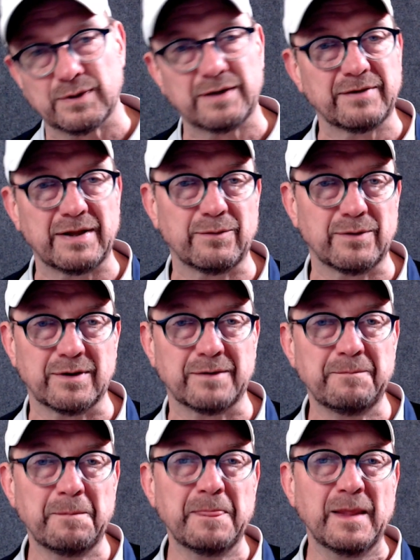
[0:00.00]
they were,
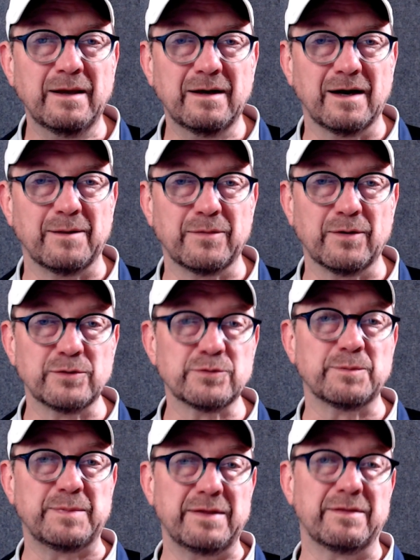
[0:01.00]
those
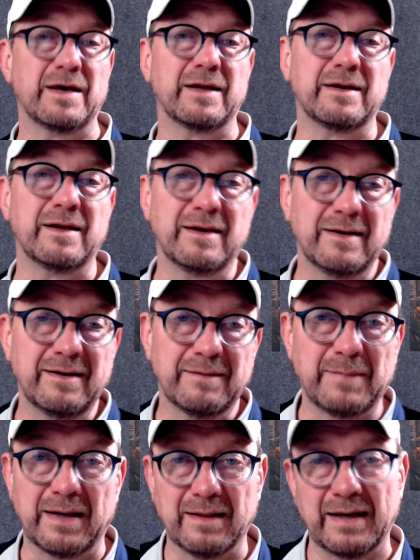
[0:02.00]
would be then
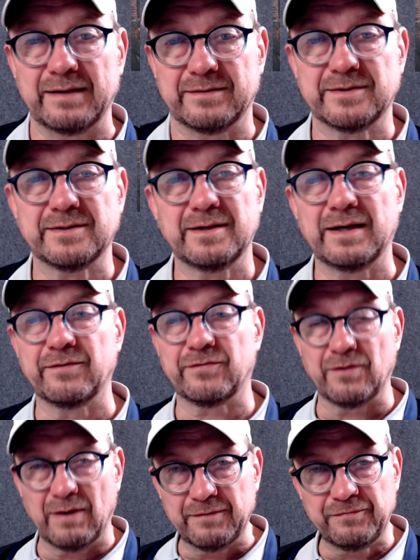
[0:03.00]
my lights. And
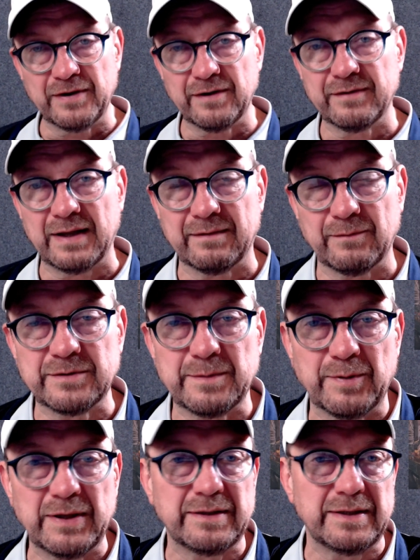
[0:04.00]
so I figured that was a
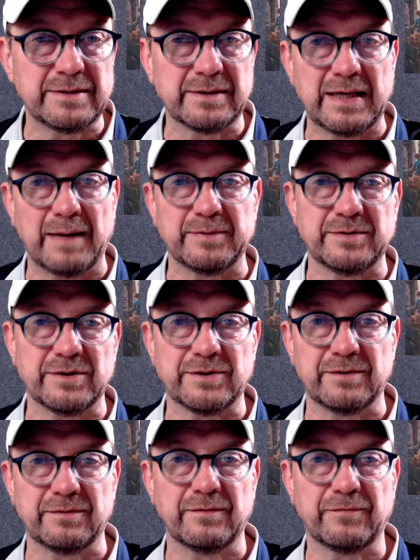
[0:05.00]
pretty decent
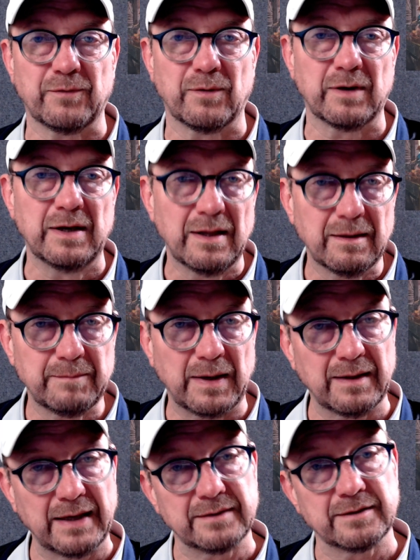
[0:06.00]
composition for my
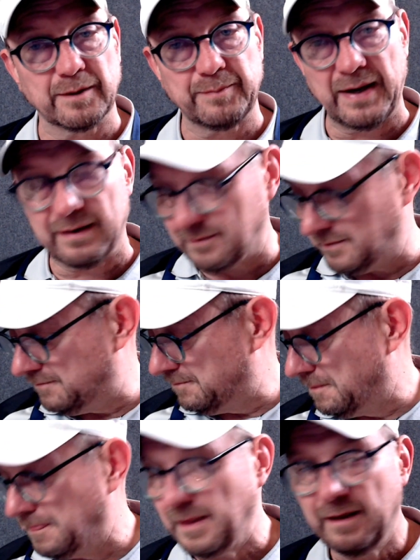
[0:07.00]
light and dark pattern.
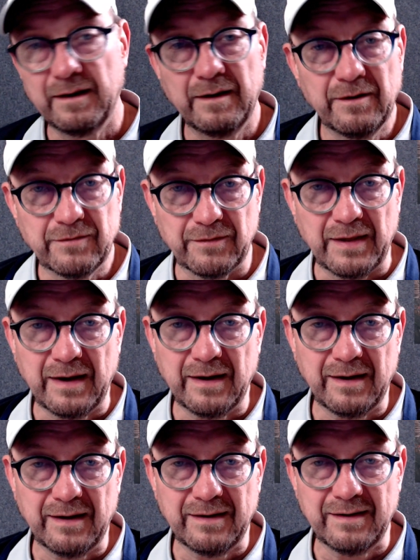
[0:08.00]
So
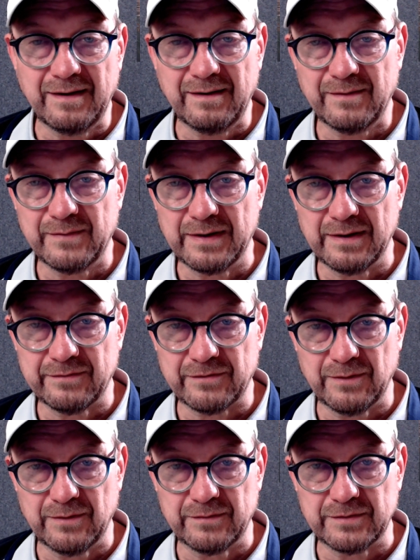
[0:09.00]
then let's
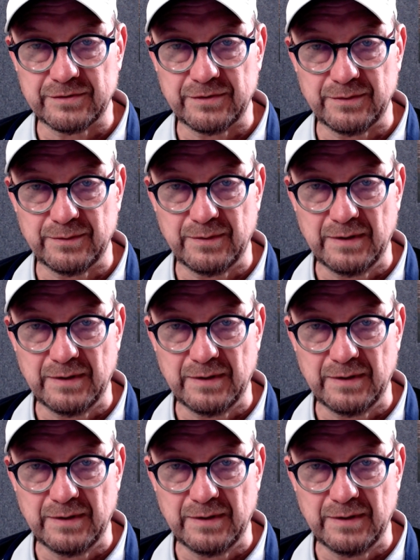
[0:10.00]
go over to